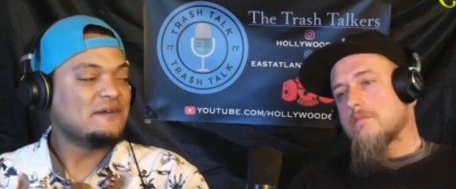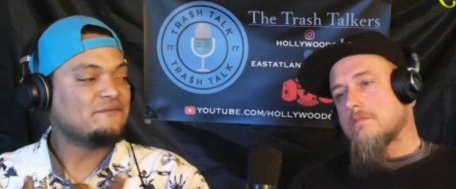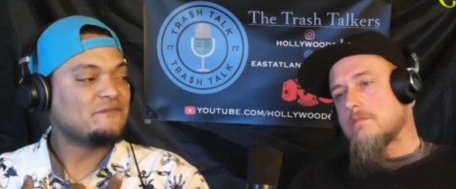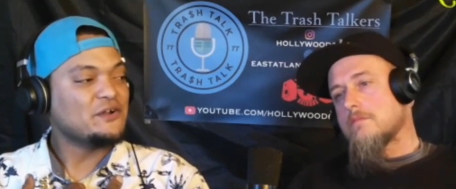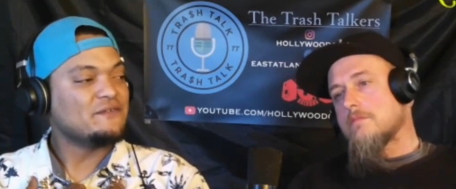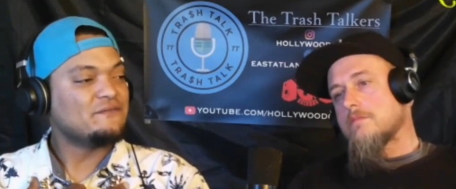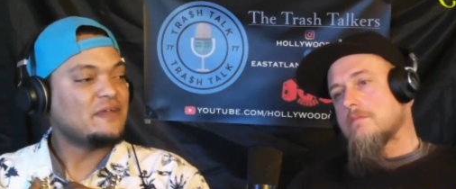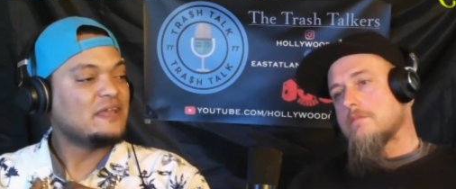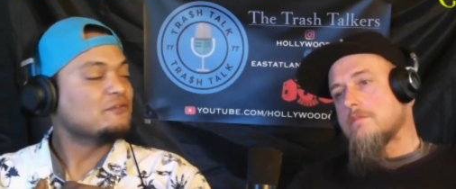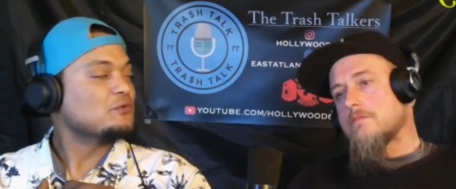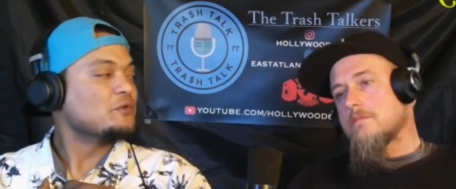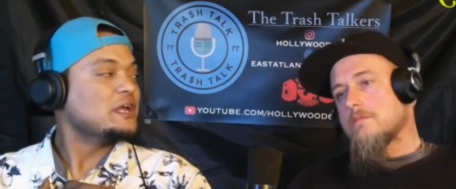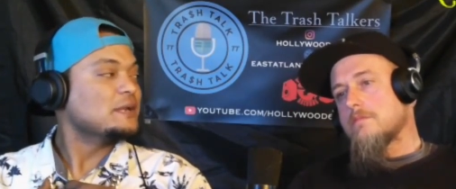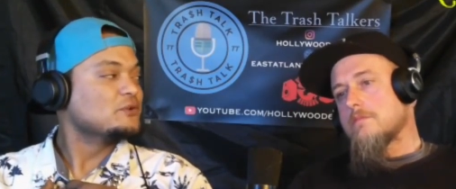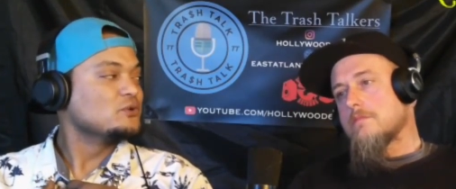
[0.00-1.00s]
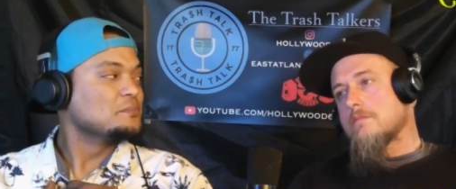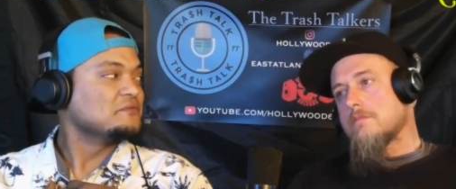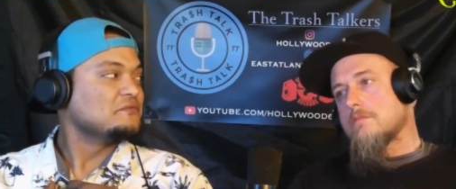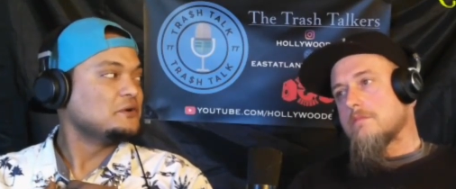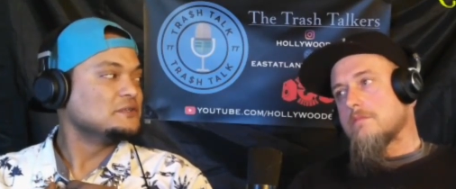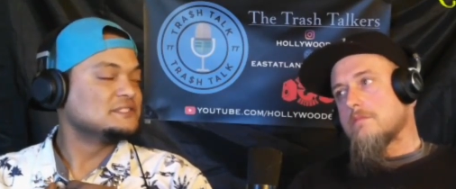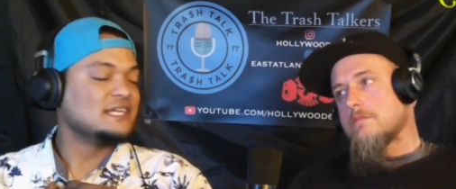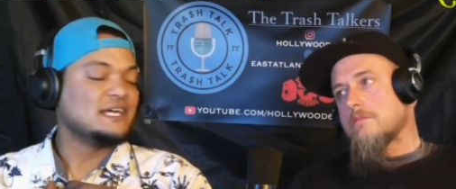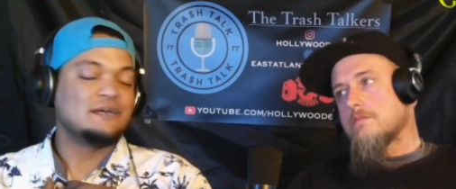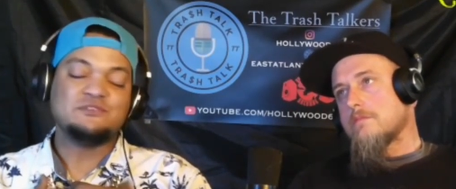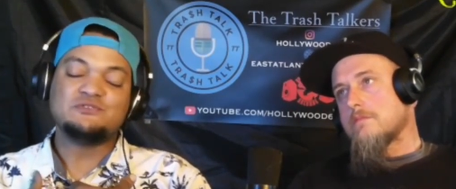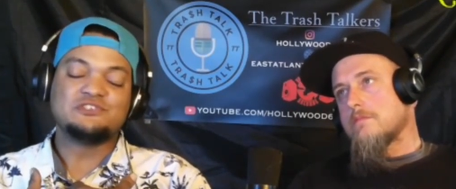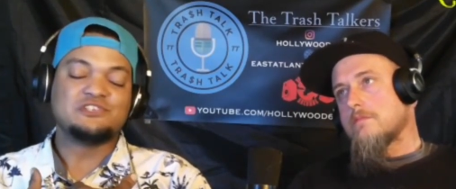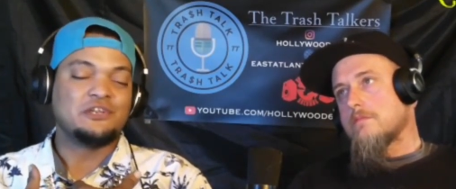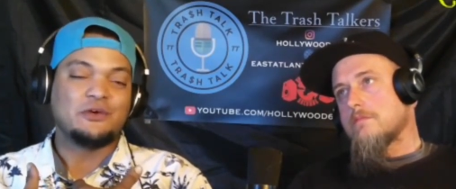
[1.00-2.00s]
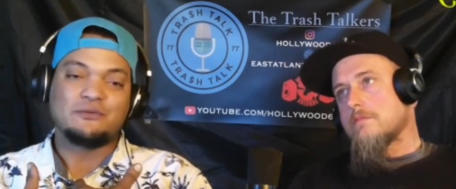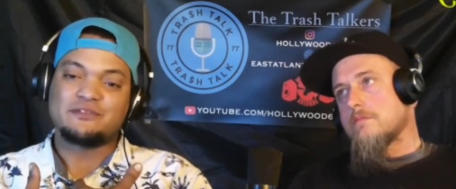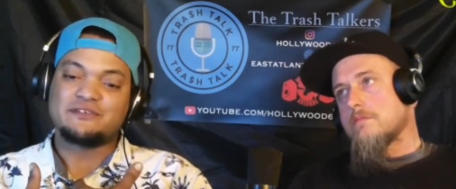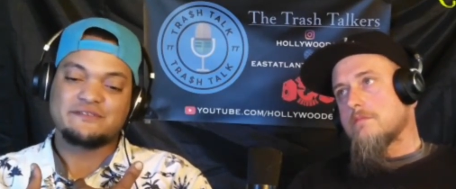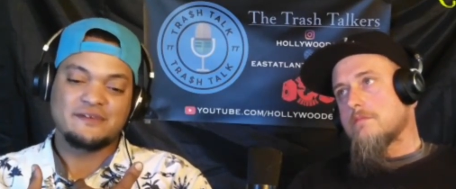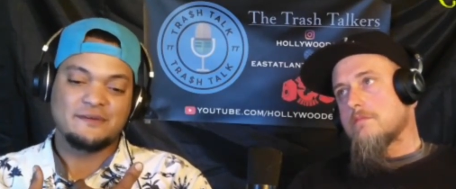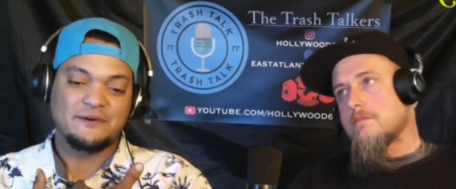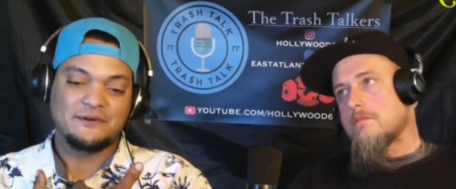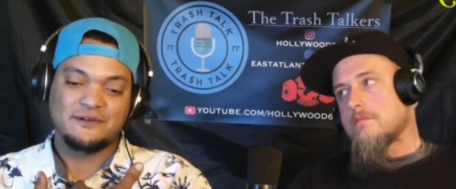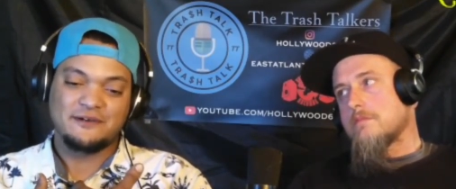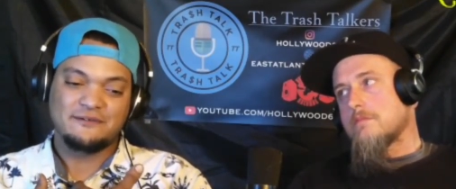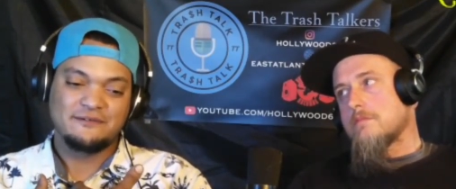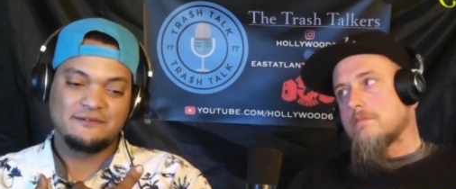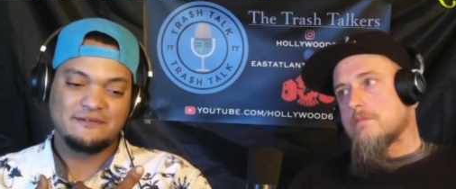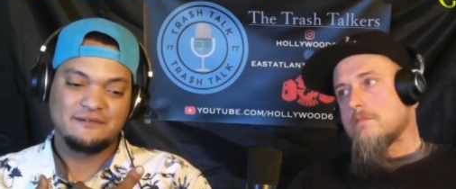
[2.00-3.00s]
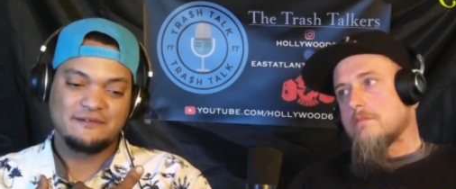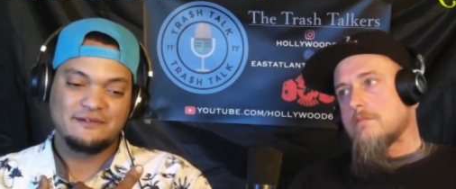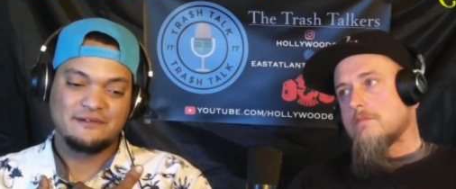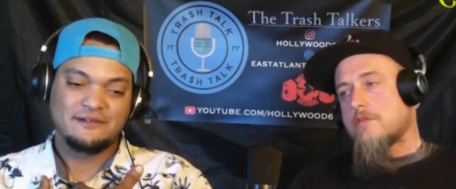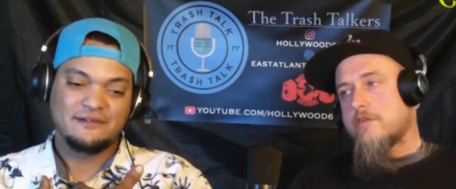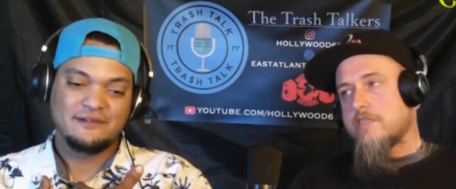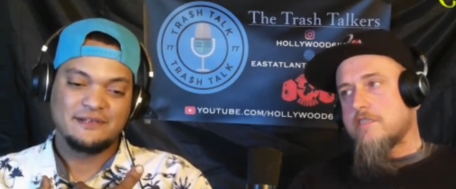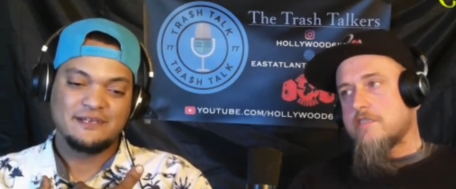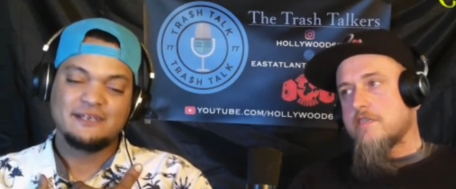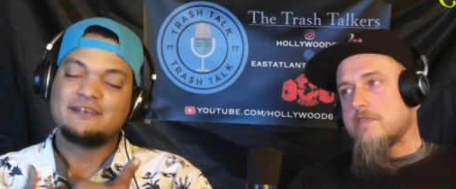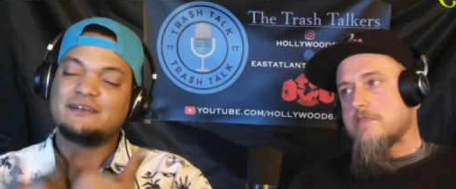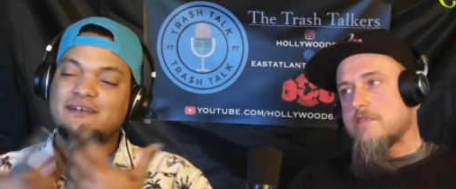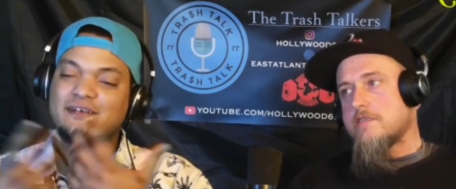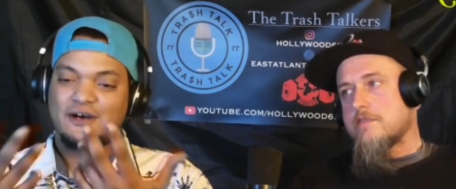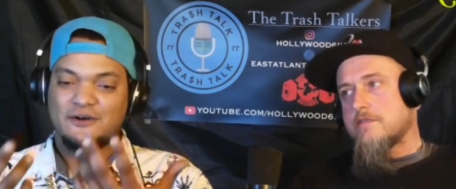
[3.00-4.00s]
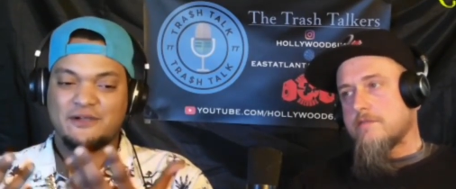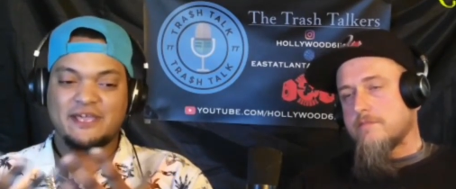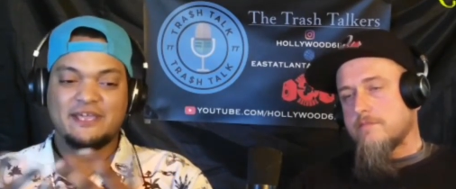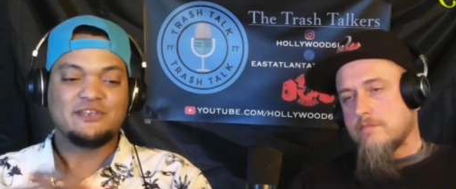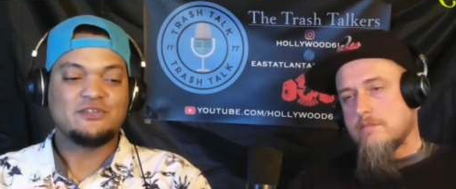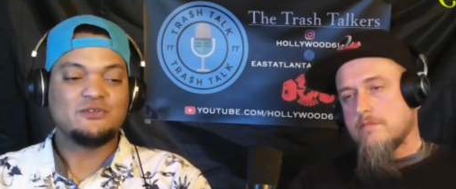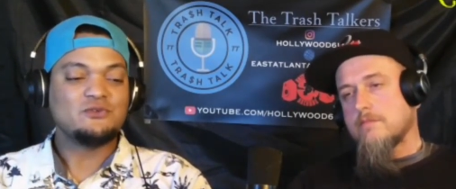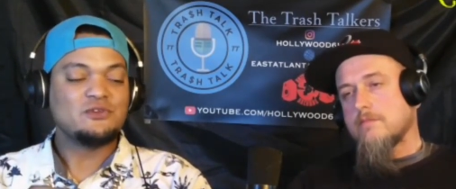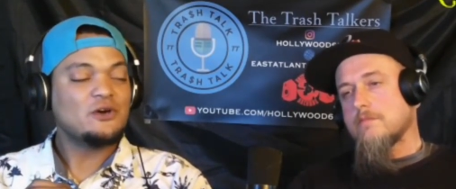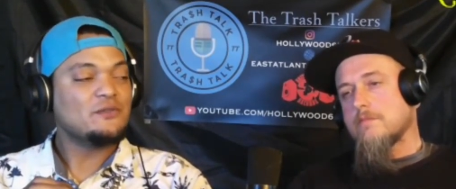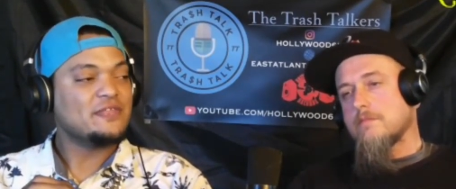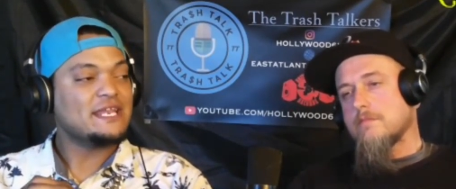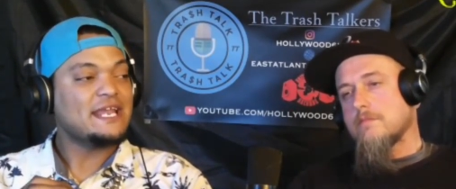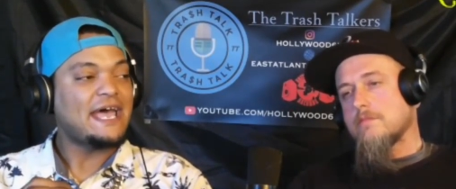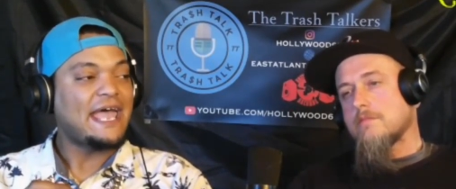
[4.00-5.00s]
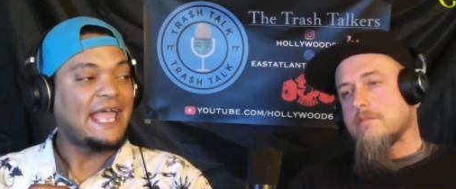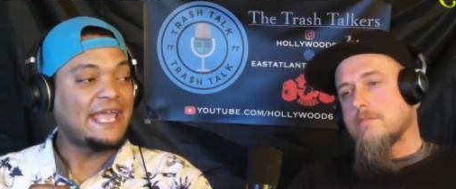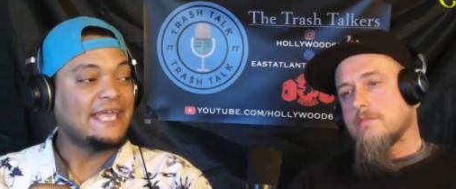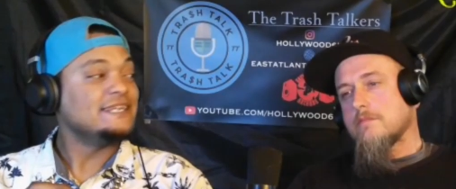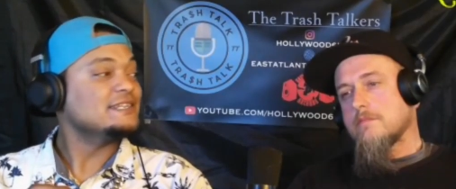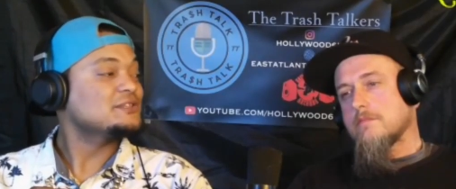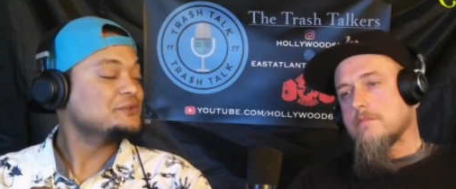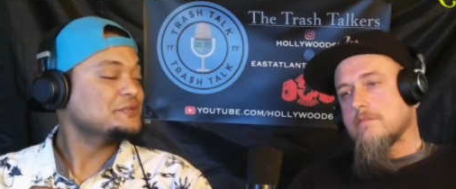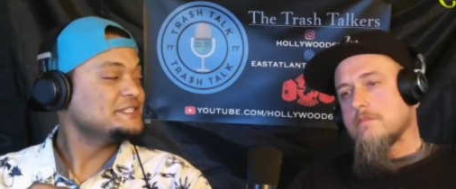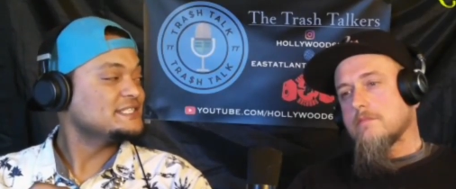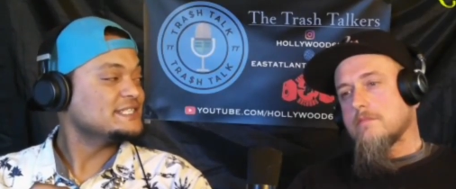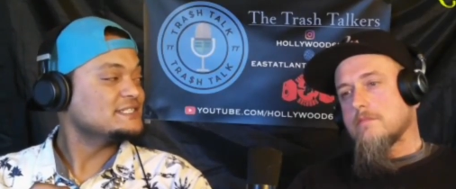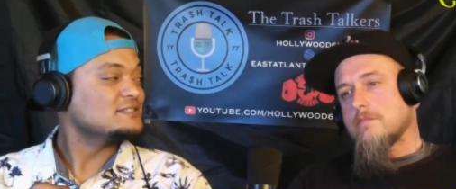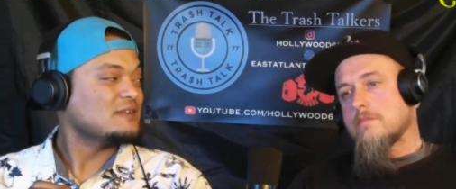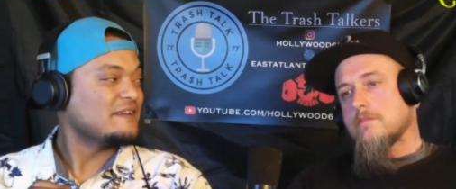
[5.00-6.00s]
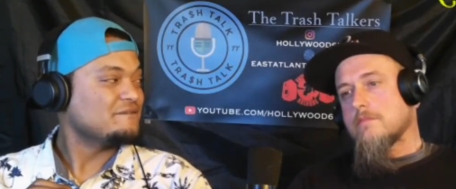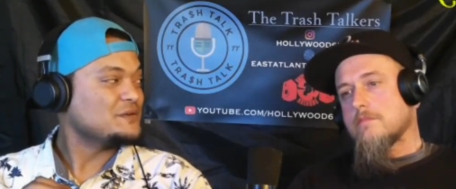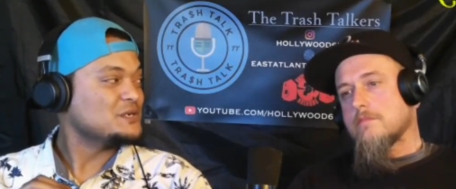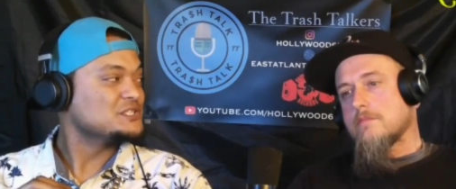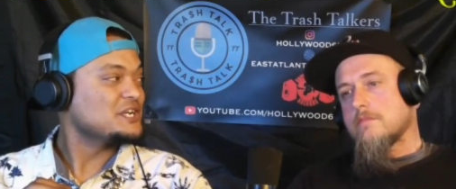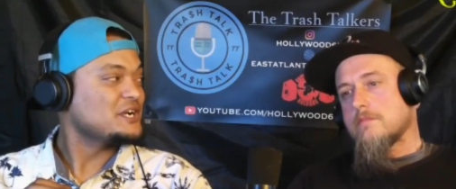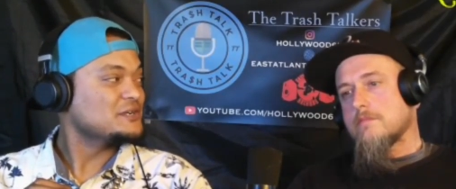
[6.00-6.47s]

Speaker 1: my favorite rap group of all time. You should know this. Come on now. Three Six. Okay. Do you know that I hated Three Six when I first